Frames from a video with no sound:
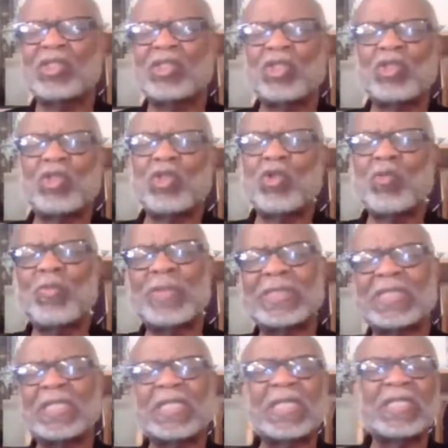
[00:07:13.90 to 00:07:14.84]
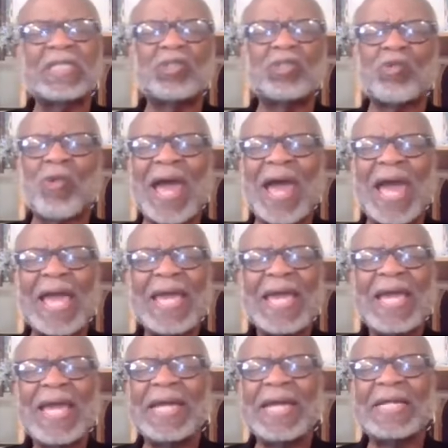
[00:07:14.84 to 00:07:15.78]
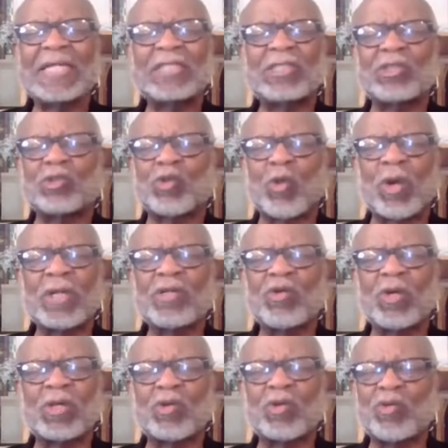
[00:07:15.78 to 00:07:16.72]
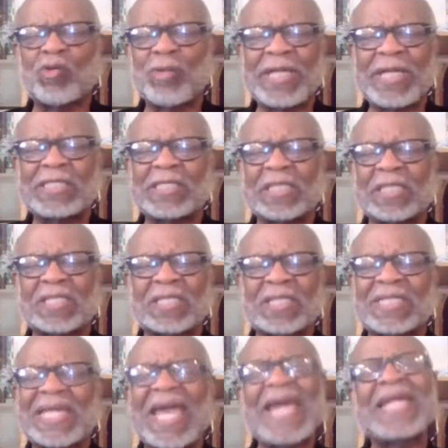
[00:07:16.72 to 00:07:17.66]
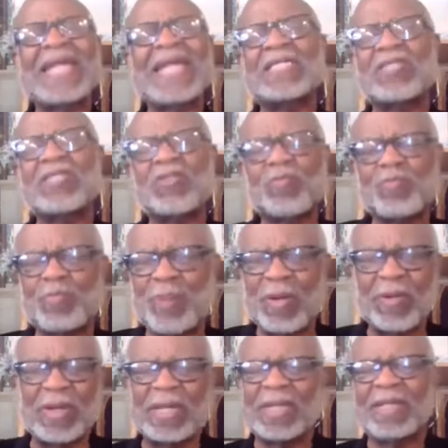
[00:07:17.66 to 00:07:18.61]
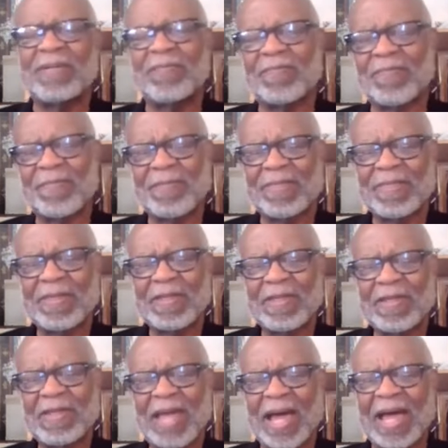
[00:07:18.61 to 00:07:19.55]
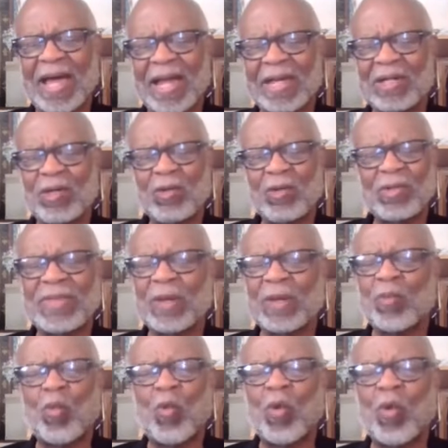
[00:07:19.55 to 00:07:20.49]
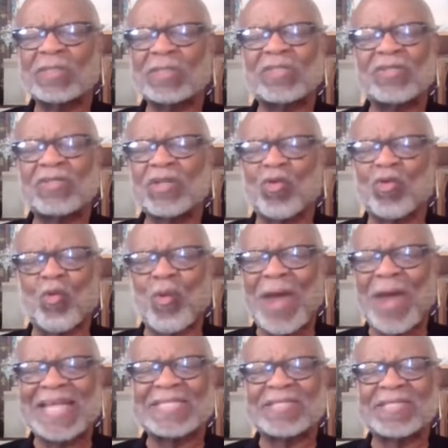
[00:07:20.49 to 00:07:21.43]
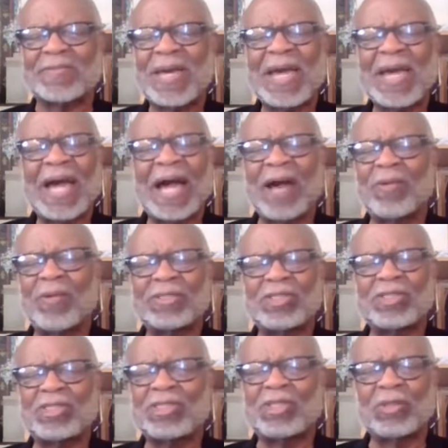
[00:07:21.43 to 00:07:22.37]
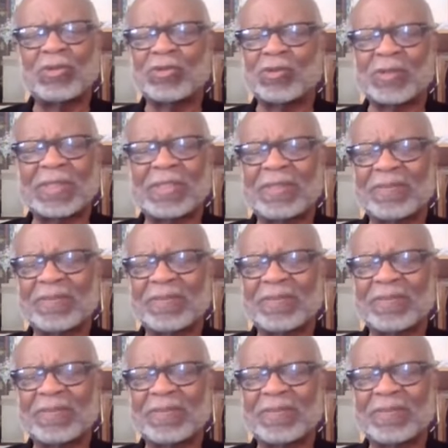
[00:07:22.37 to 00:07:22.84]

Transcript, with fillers: to do but to destroy and destroy your creation, a satanic spirit, hallelujah, that wants to grasp our children